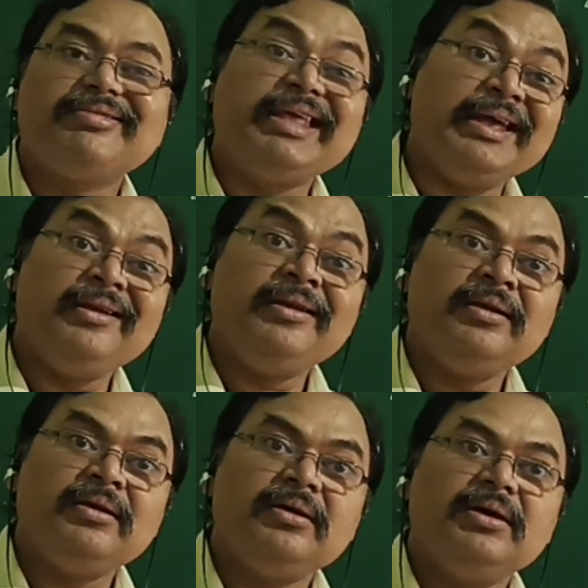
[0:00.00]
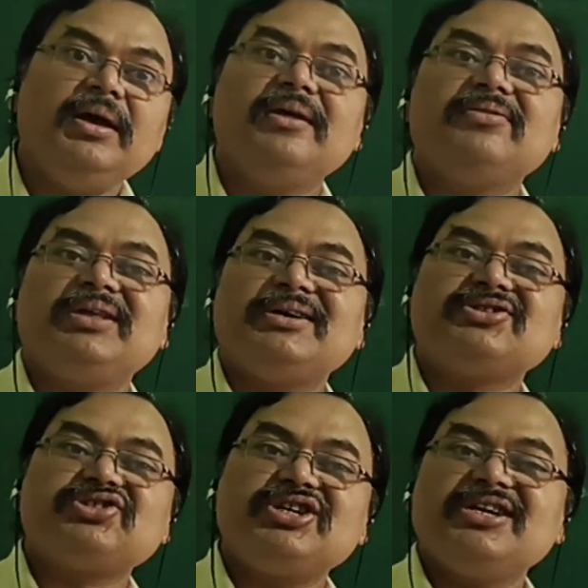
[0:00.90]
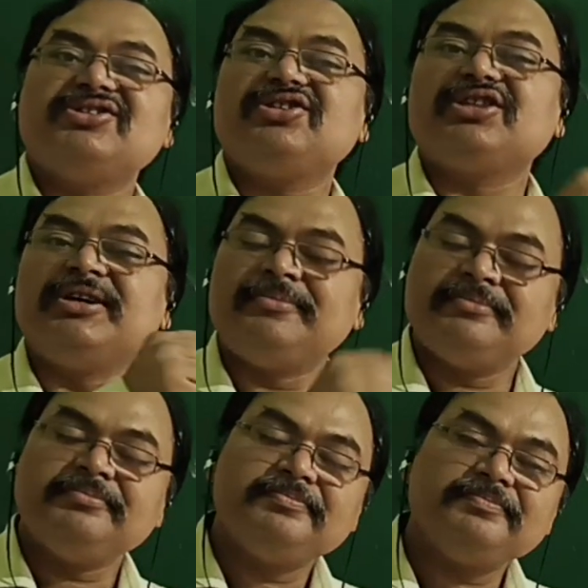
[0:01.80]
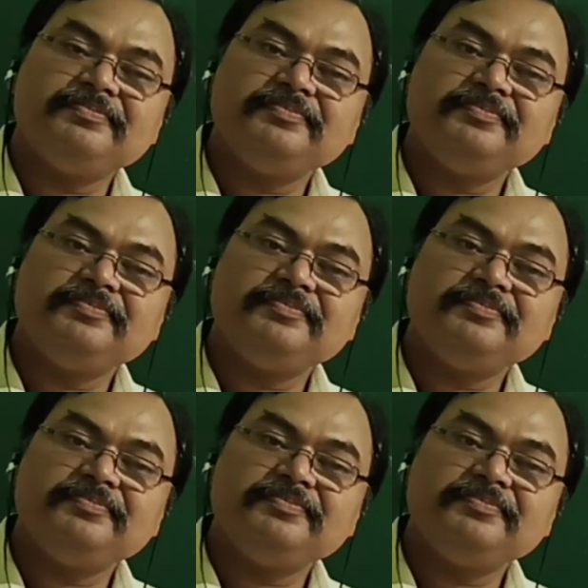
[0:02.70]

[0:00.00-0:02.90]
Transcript: then the stretched thumb